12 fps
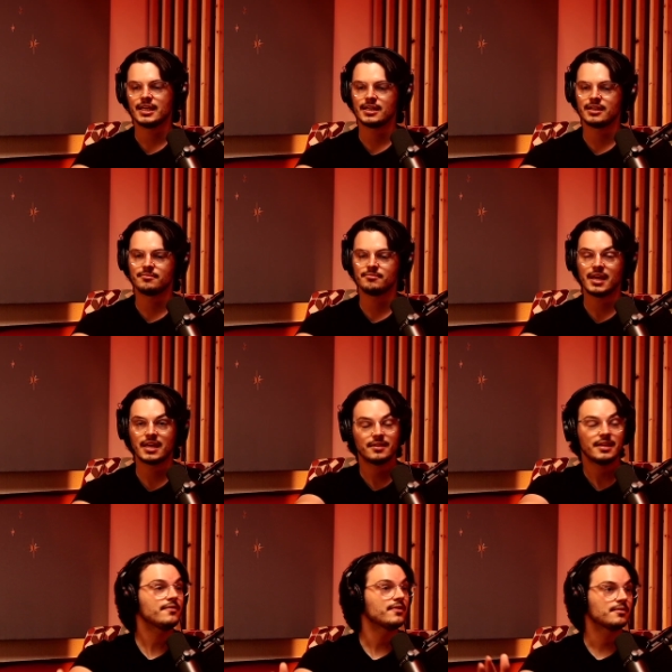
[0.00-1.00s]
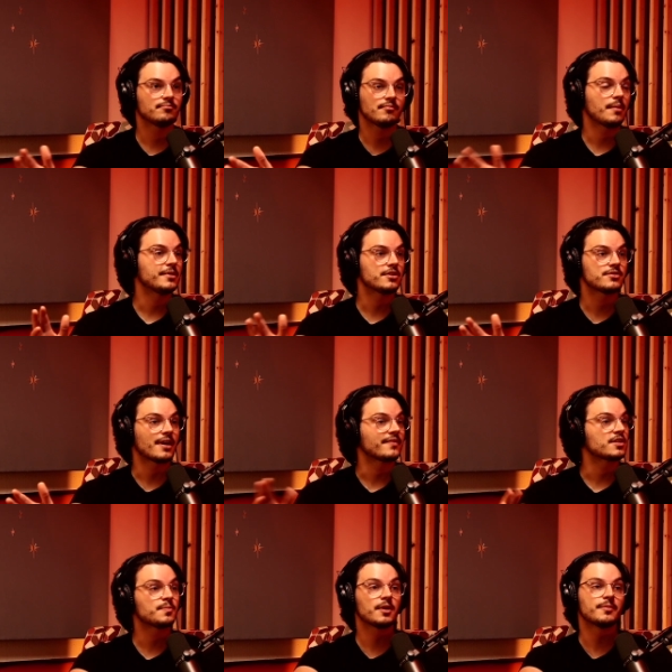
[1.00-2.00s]
and even maybe just have
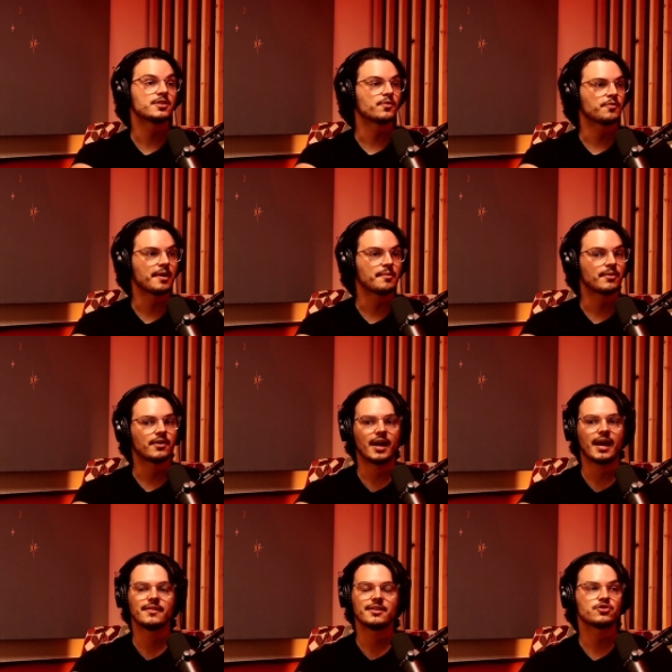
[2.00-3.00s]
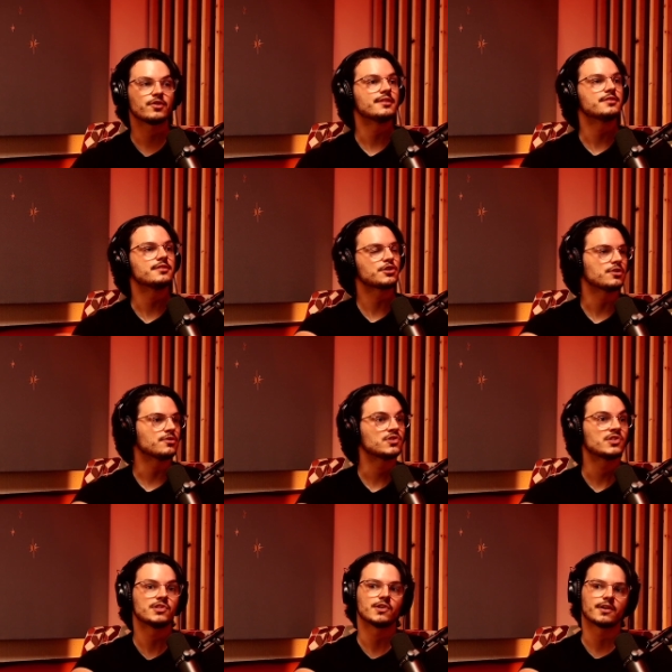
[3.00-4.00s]
experimented with paintball and then transitioned
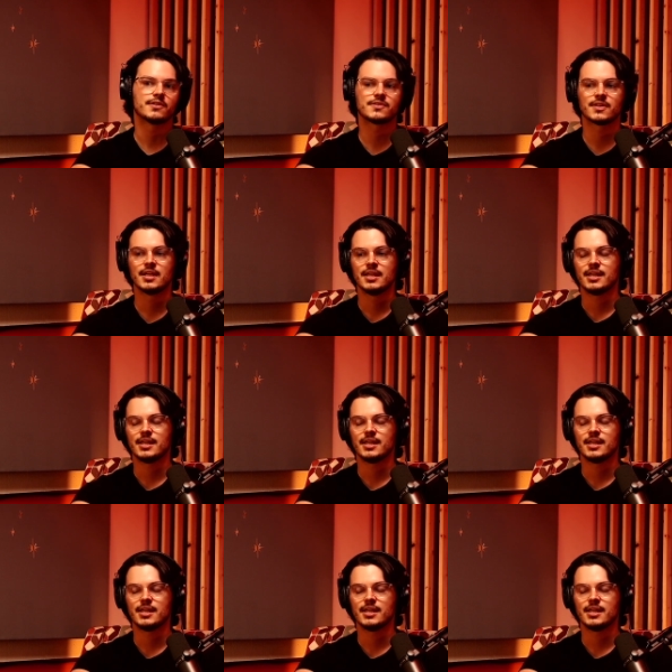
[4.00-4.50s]
to darts.